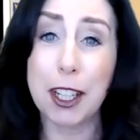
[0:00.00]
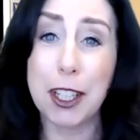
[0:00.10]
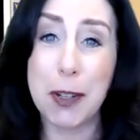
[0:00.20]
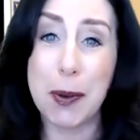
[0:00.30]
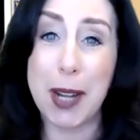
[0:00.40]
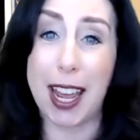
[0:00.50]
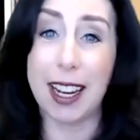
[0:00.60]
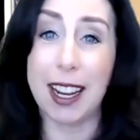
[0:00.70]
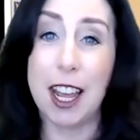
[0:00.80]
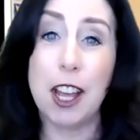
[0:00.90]

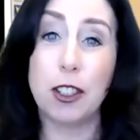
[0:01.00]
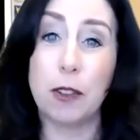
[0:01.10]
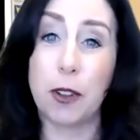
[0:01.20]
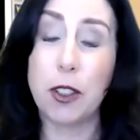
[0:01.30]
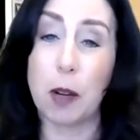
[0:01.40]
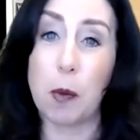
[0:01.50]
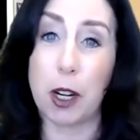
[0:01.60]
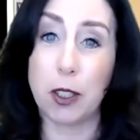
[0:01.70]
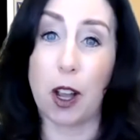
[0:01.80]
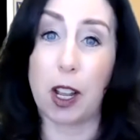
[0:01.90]
Q&A. So first I
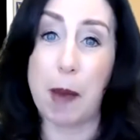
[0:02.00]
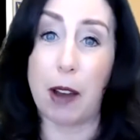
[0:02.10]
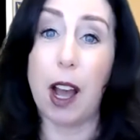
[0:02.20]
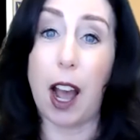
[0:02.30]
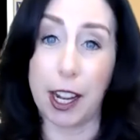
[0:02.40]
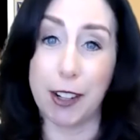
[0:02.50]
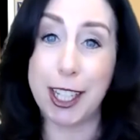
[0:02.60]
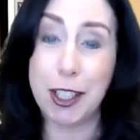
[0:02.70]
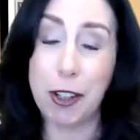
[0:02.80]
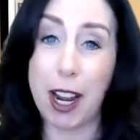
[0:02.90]
want to talk about
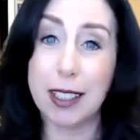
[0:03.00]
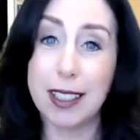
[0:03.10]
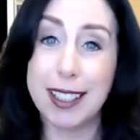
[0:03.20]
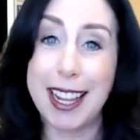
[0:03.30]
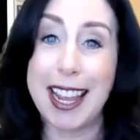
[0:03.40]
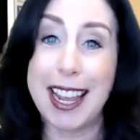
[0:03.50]
hiring trends,